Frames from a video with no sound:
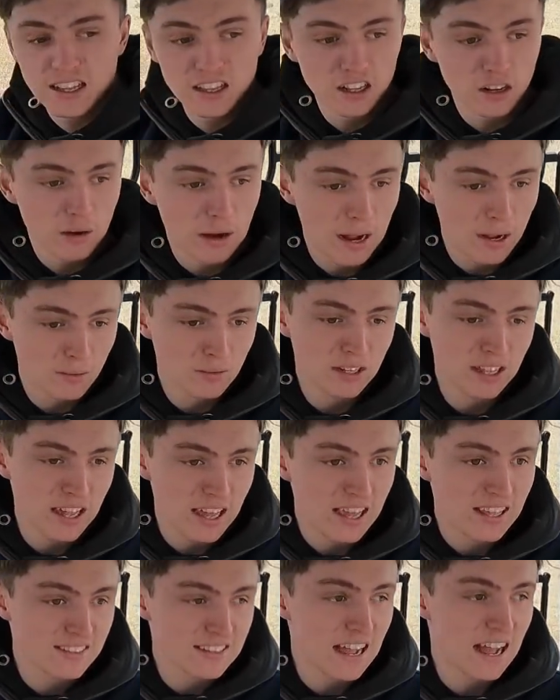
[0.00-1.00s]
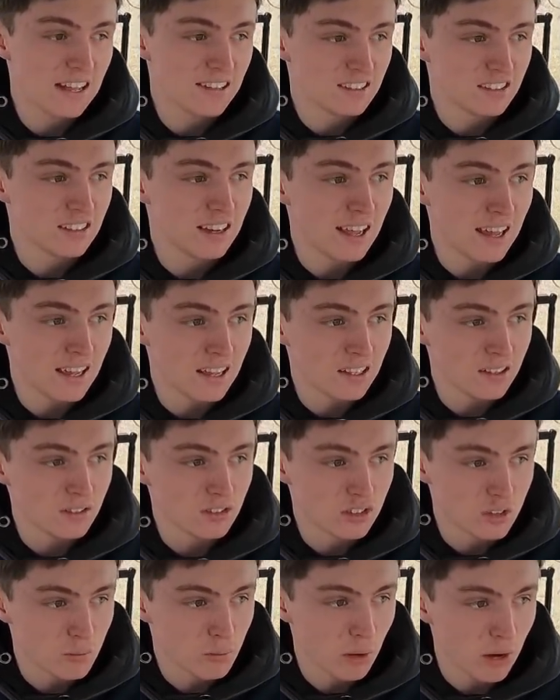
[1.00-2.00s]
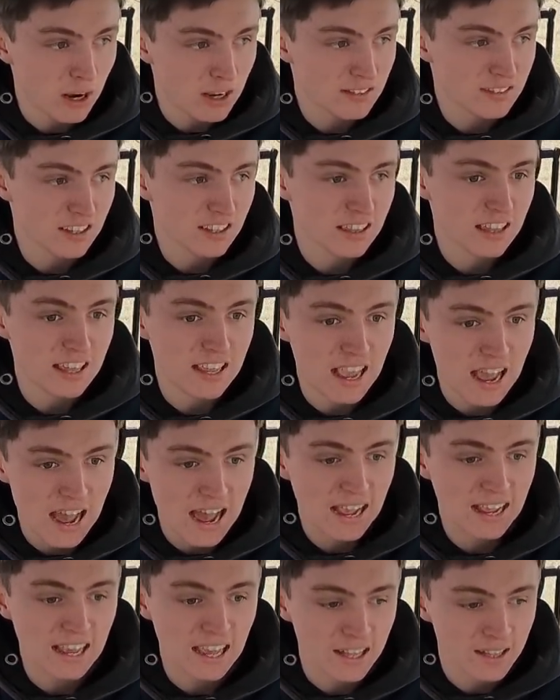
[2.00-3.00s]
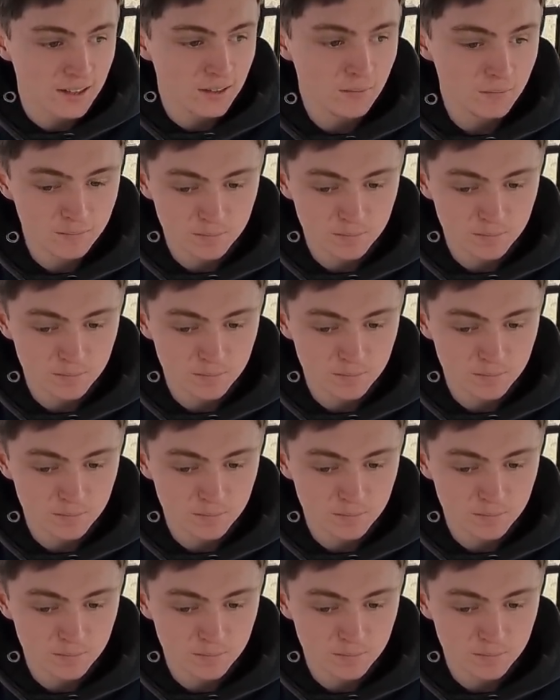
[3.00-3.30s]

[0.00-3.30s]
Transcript: it in the ground. It is actually surprisingly hanging.